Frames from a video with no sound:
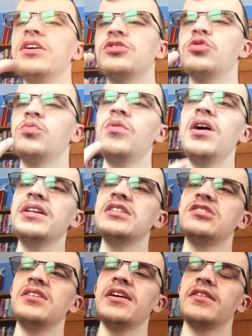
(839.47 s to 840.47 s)
issue 1
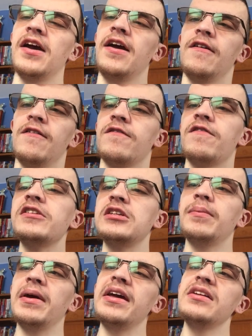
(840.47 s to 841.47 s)
is like
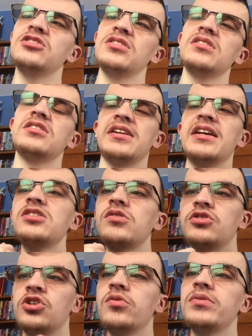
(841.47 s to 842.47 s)
50 pages, and
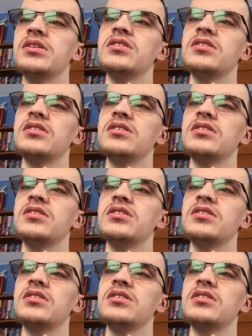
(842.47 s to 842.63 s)
issue 2